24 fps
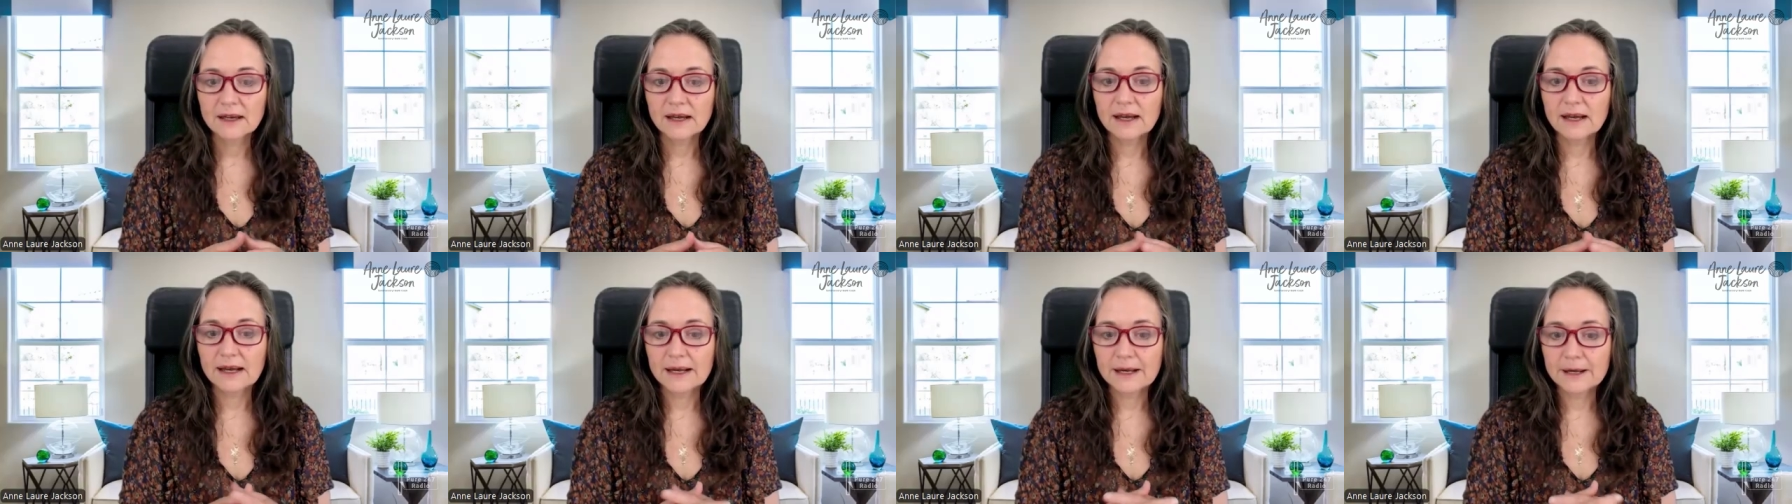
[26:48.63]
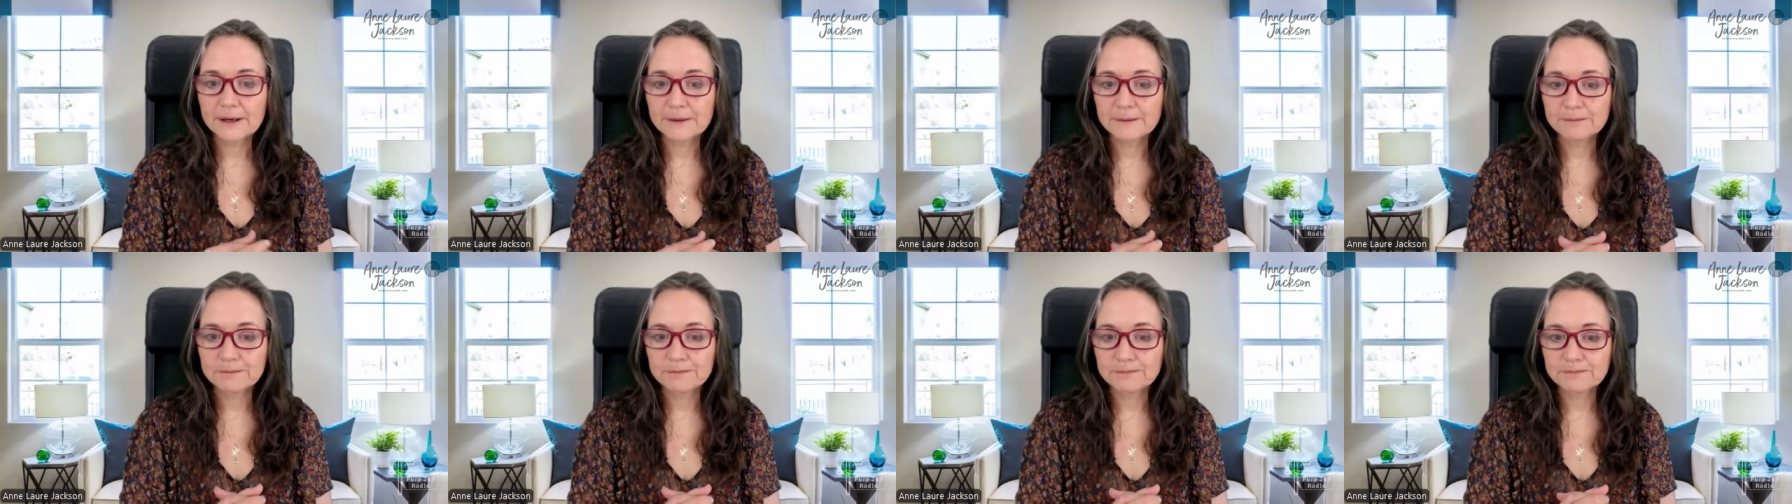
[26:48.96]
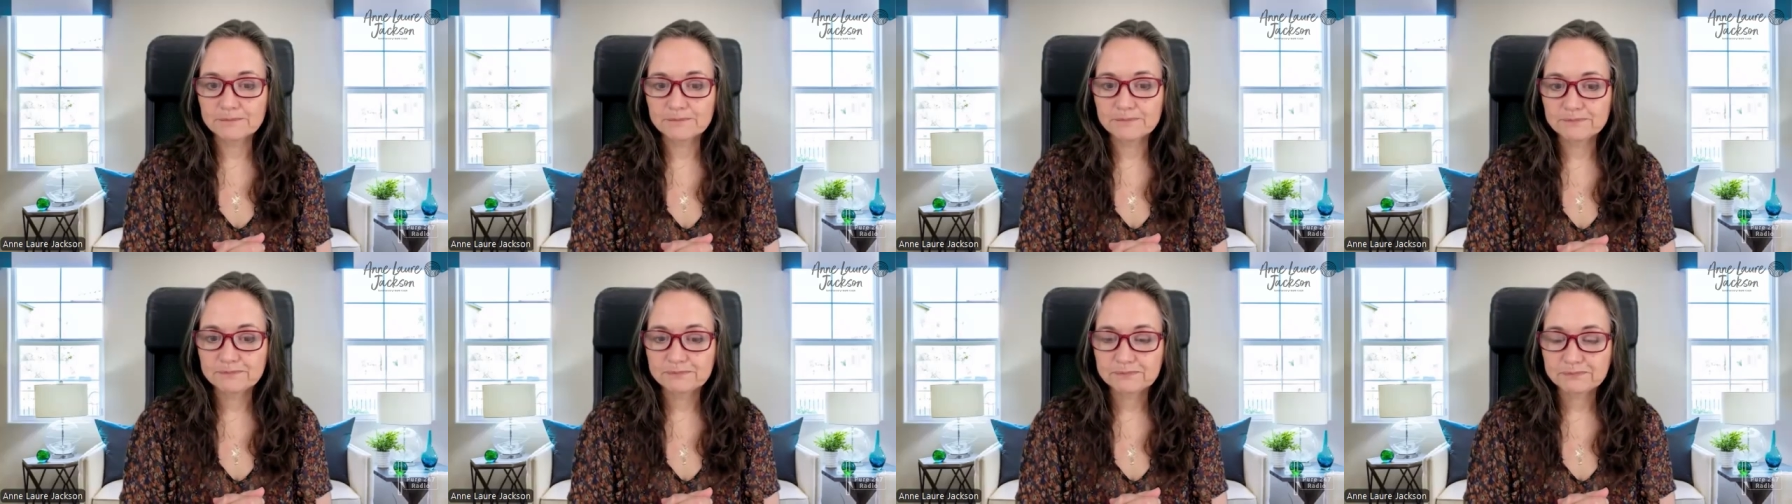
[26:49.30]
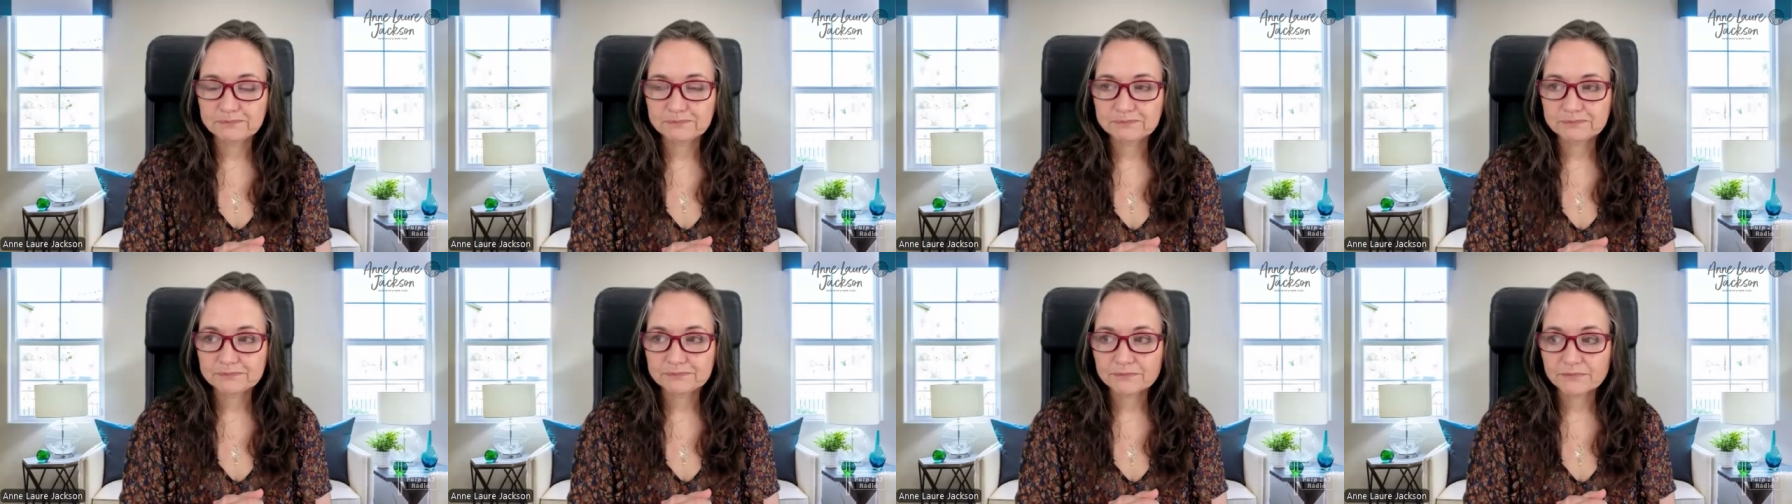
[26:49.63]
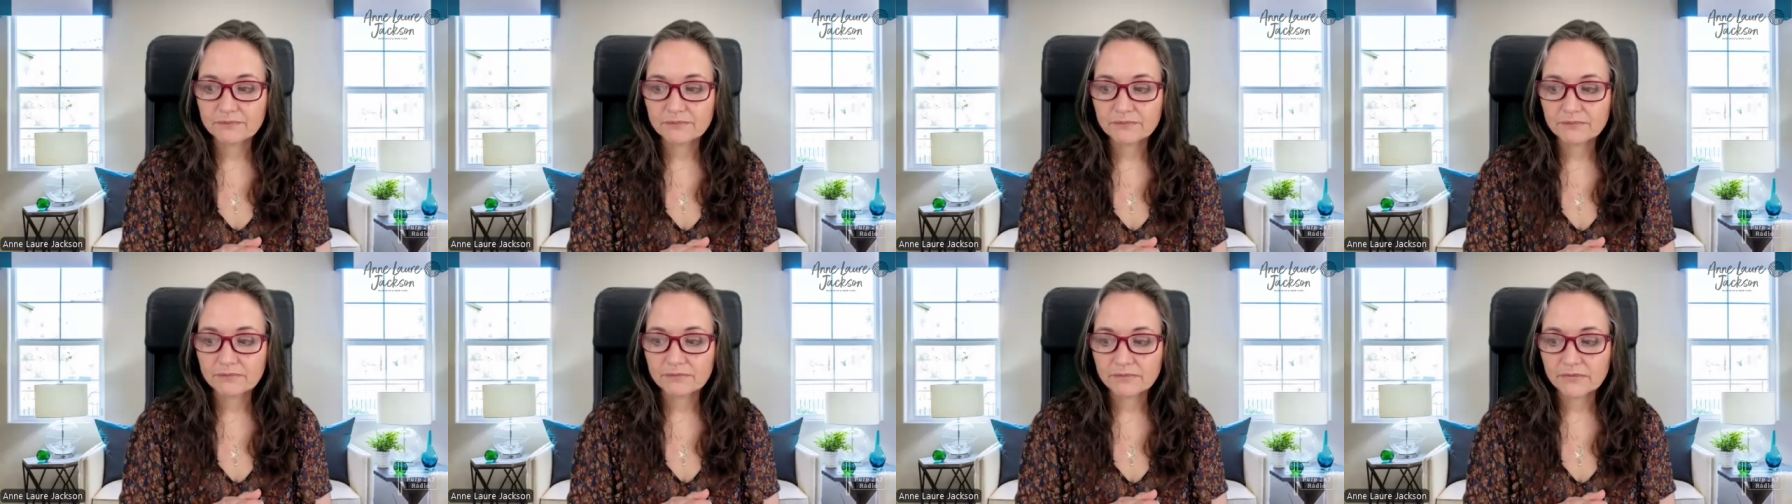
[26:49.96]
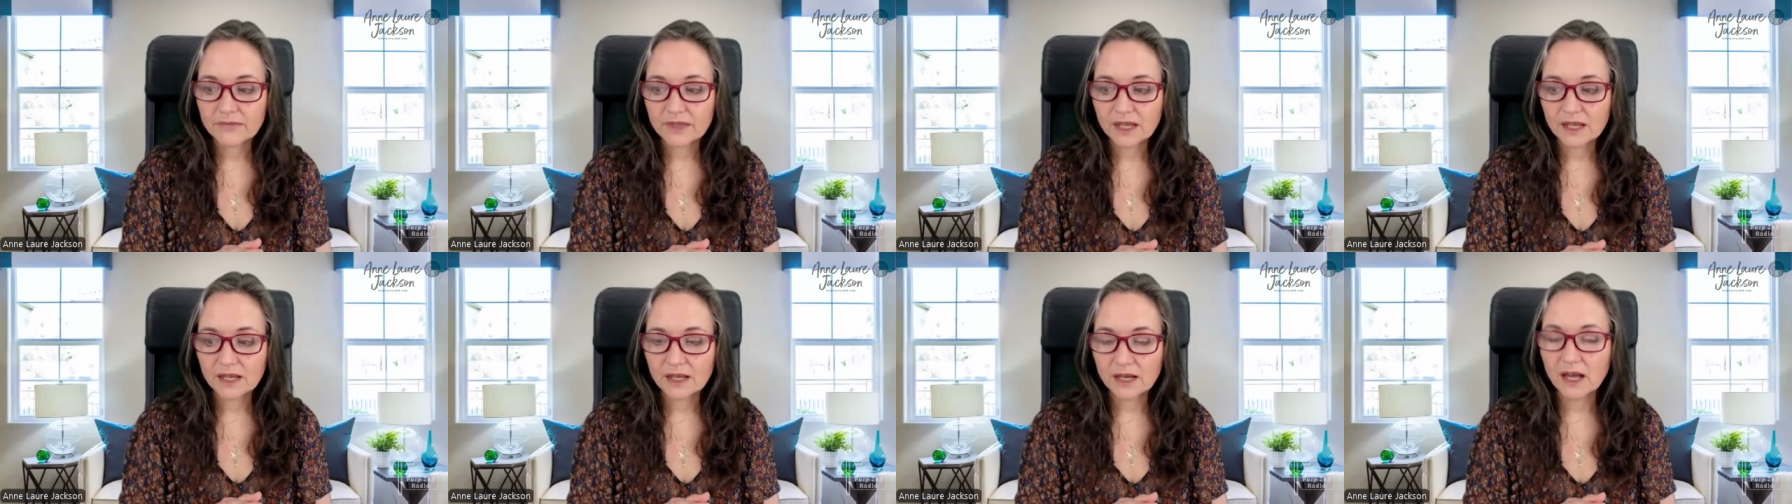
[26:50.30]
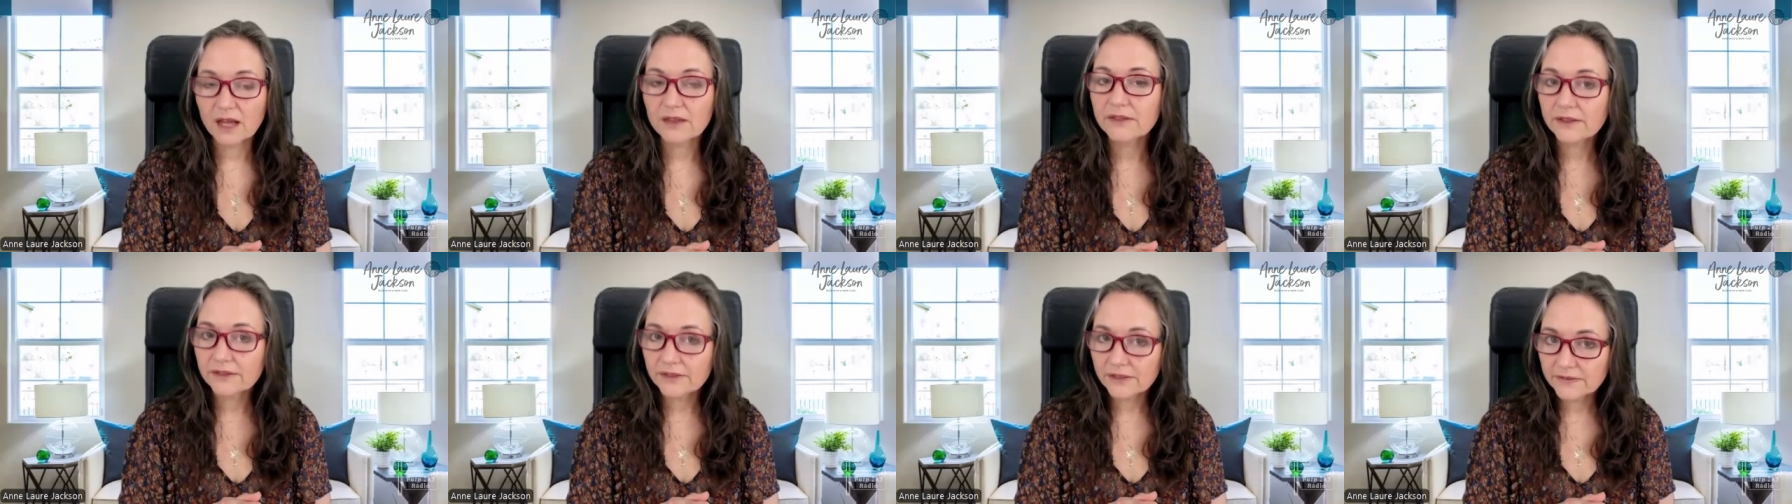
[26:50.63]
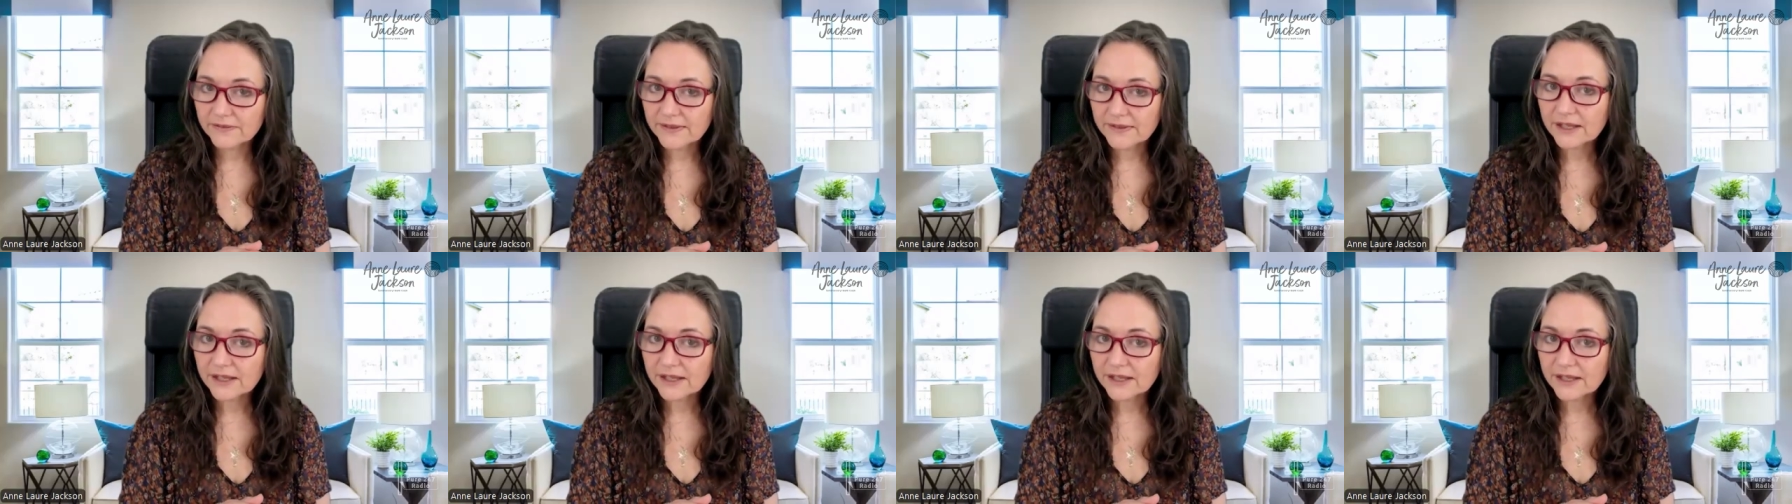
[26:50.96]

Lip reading: Other than